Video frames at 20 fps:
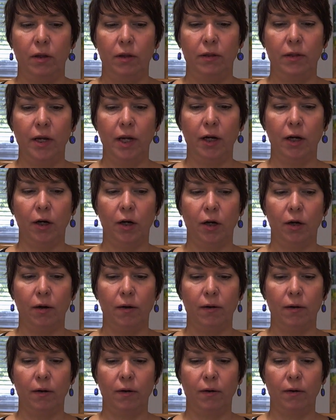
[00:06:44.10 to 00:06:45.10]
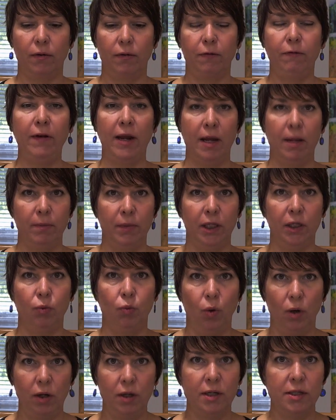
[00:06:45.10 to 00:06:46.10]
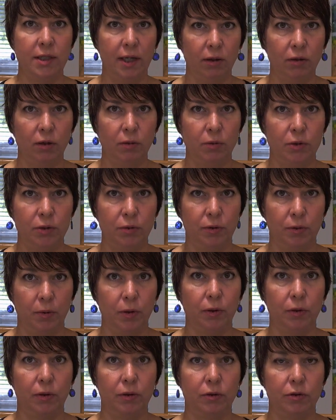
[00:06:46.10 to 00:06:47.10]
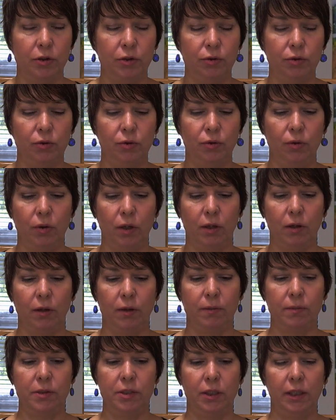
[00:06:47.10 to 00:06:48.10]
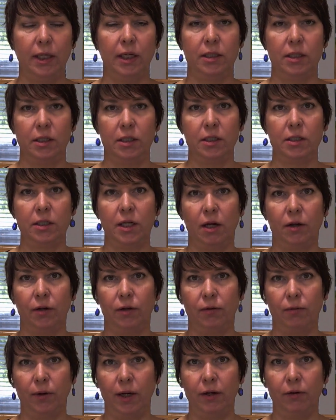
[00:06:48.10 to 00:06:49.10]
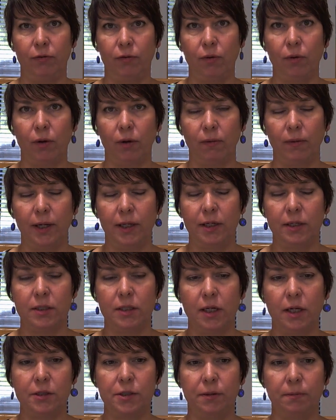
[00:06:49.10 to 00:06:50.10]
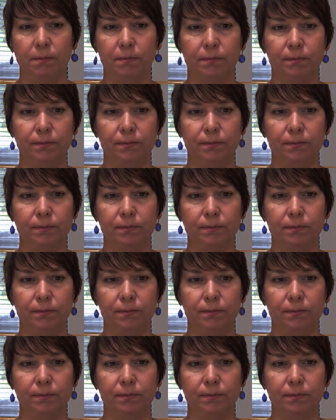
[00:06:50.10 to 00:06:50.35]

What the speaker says: their family was eligible to get the discounted rate for a Reiki session.